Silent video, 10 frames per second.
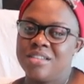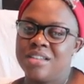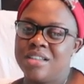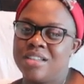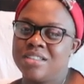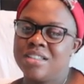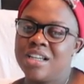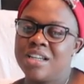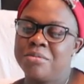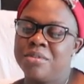Yeah, she
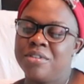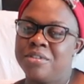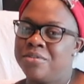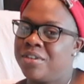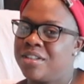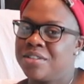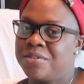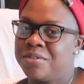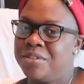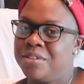got the fingers
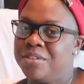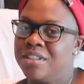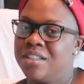from you.